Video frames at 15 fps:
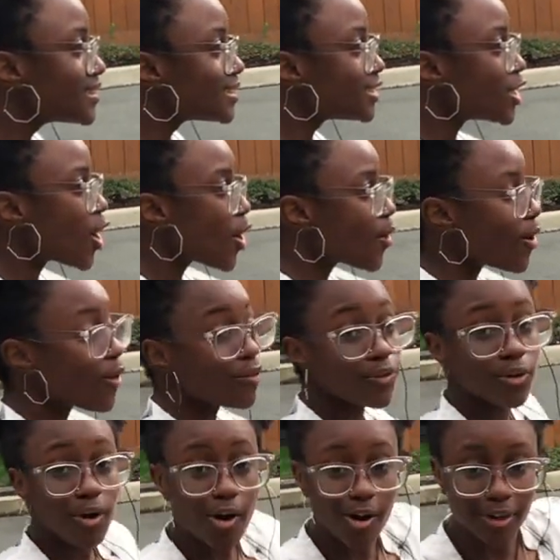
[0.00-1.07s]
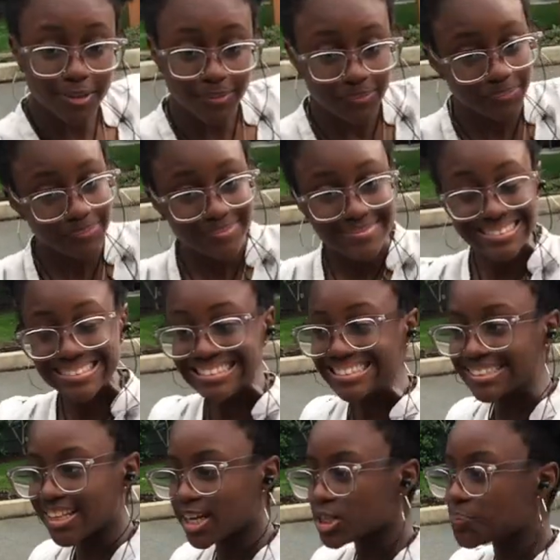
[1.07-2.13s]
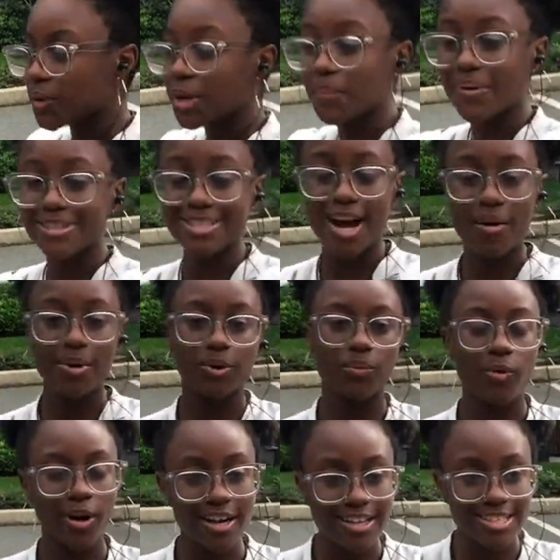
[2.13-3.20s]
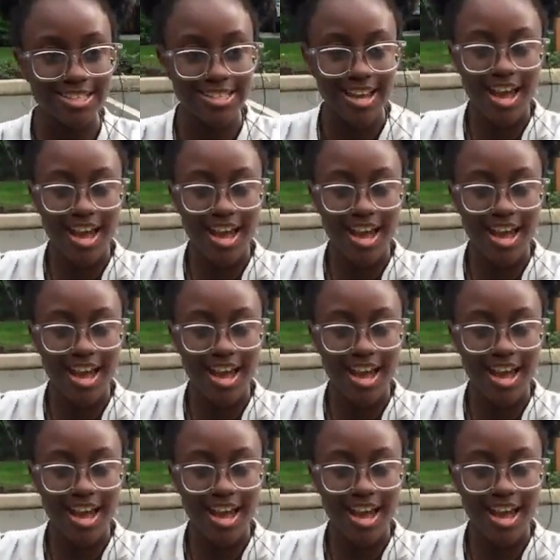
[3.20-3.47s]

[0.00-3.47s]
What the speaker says: So overall, that's pretty much how it works.